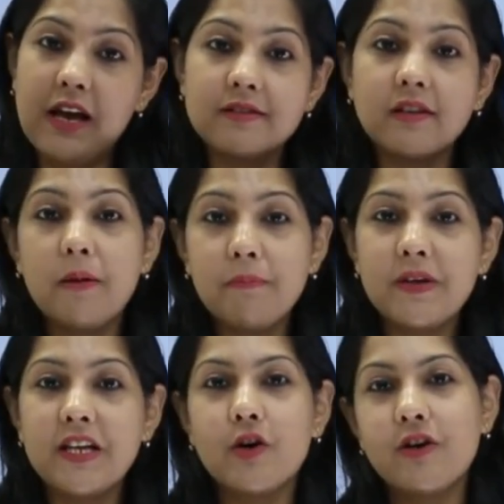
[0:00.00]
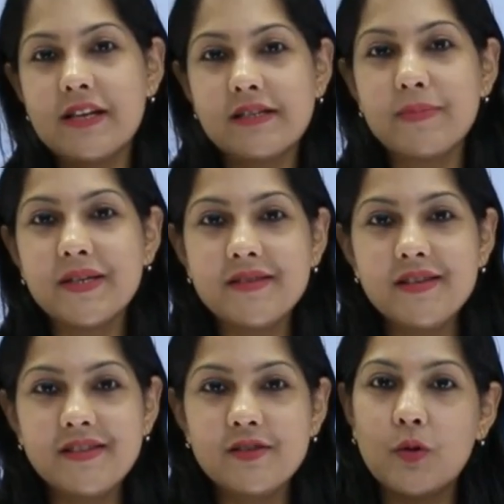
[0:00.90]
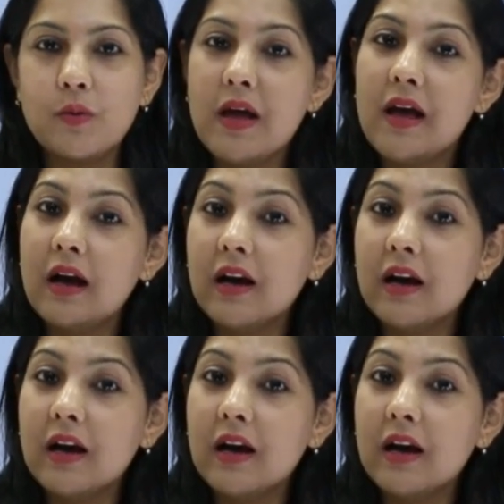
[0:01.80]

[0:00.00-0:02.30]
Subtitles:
as a company or as a business, so